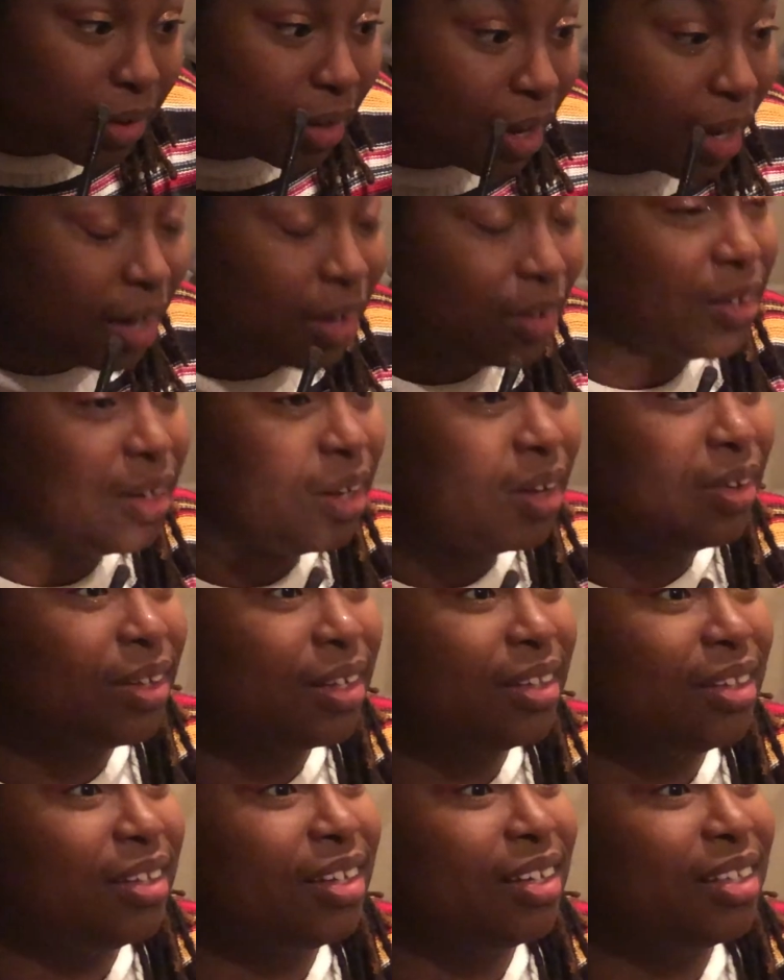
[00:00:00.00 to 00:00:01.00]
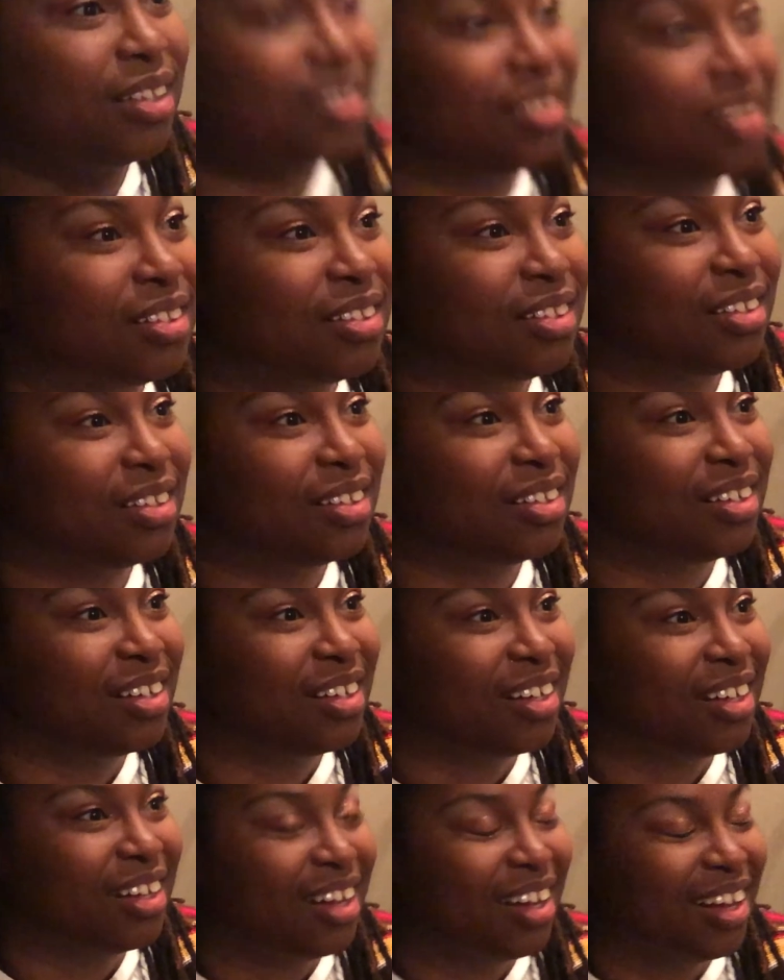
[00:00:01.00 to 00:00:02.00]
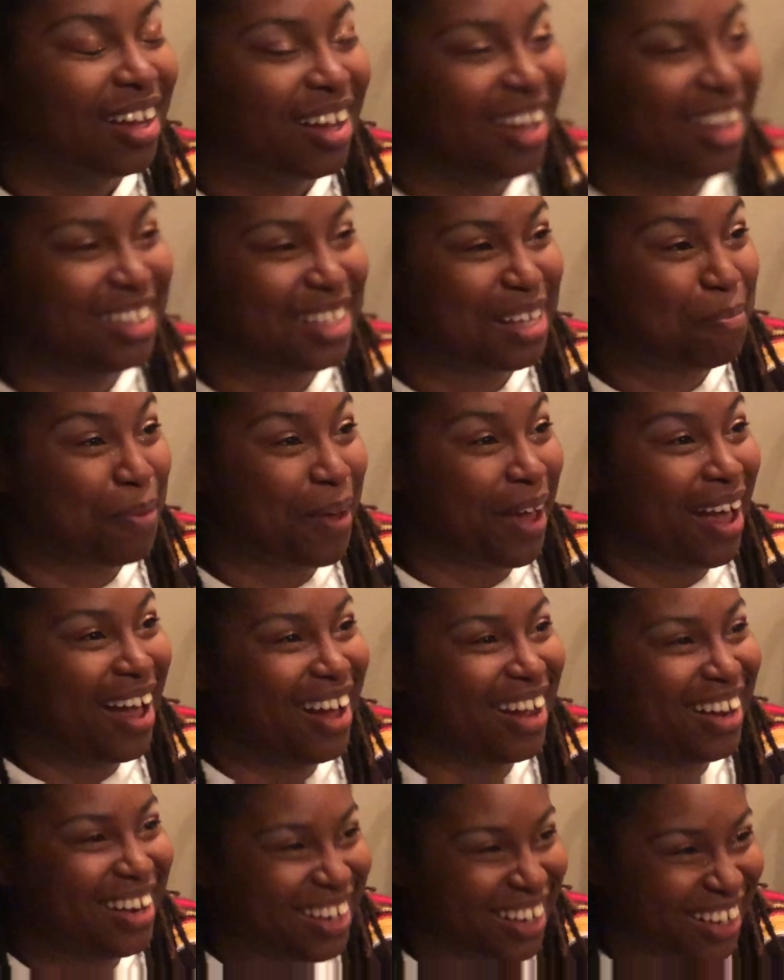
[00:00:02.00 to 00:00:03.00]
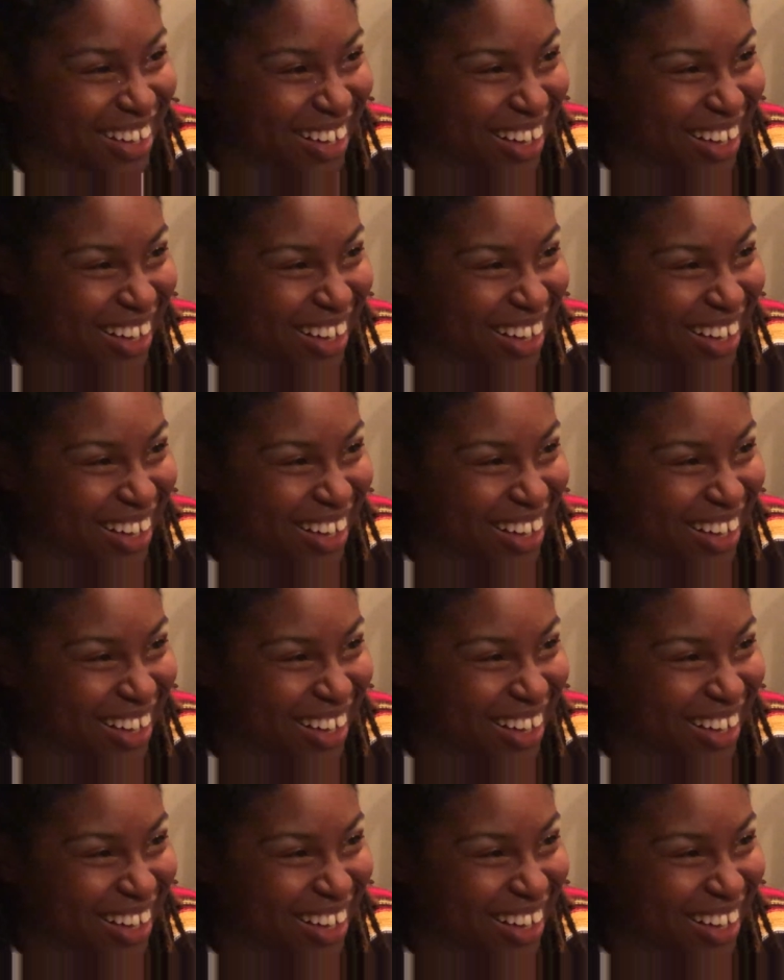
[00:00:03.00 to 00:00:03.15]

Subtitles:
I don't know. Look at this. Is it bad?